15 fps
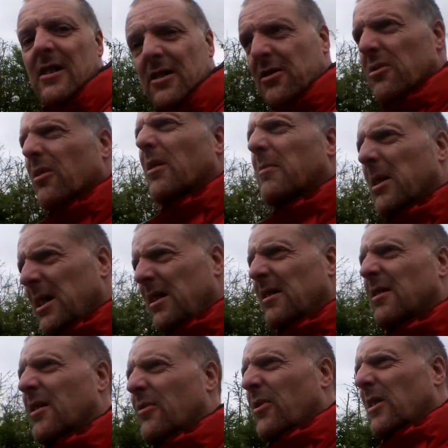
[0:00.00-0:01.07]
Do you know what I mean?
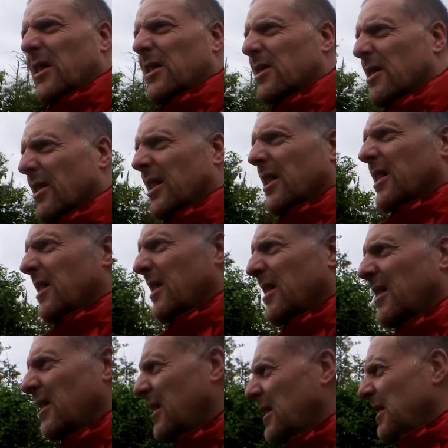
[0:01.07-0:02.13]
I feel it's like a
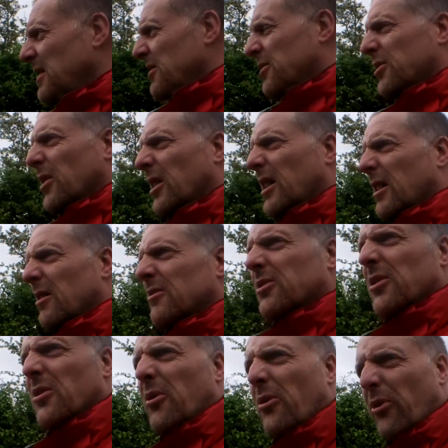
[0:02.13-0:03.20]

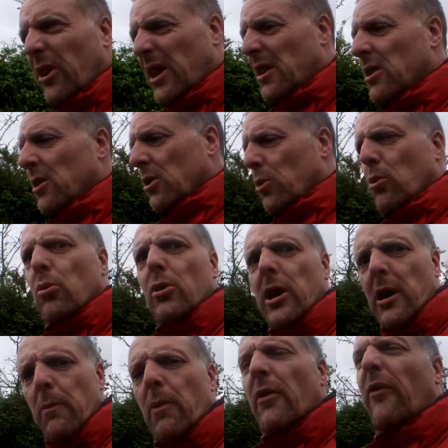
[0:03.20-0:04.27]
psychological thing. Oh,
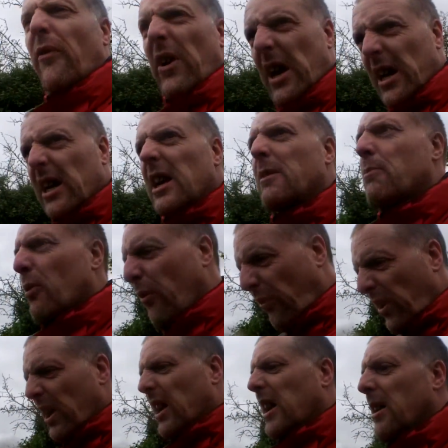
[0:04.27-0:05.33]
keep her fit, keep her
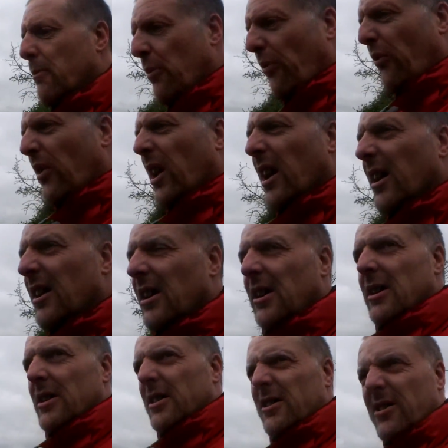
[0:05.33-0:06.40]
fit, keep her fit.
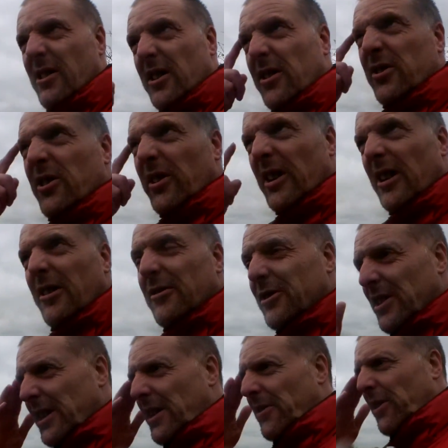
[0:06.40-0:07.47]
And like
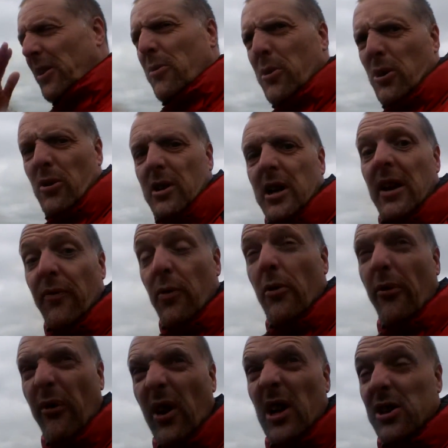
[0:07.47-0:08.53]
psychologically, I think, oh God, keep her
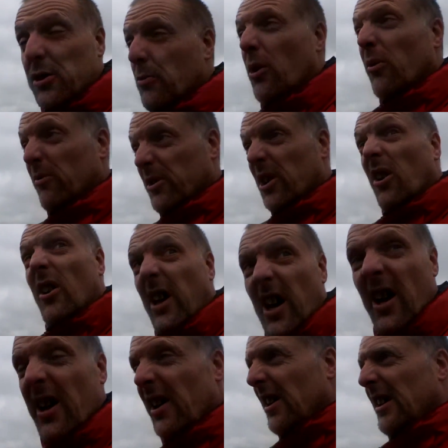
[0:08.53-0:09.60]
fit, she won't die.
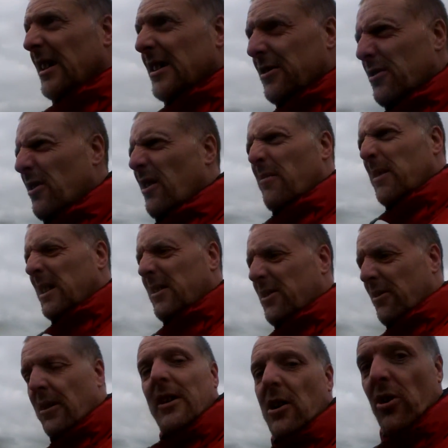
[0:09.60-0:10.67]
Do you know what I mean?
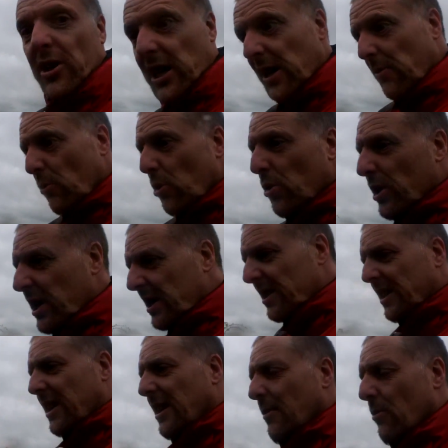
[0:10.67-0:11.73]
So I got to keep walking
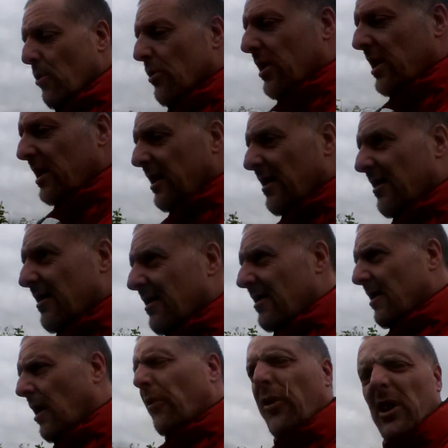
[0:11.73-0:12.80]
and keep walking.
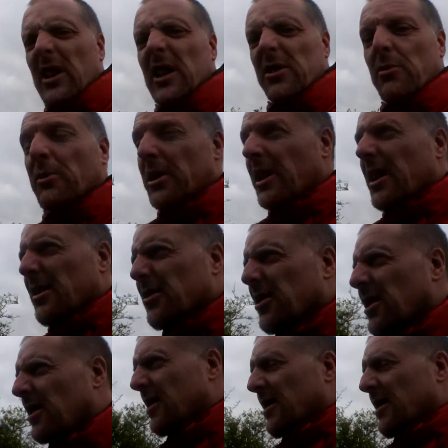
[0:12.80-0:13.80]
I think that's what it is.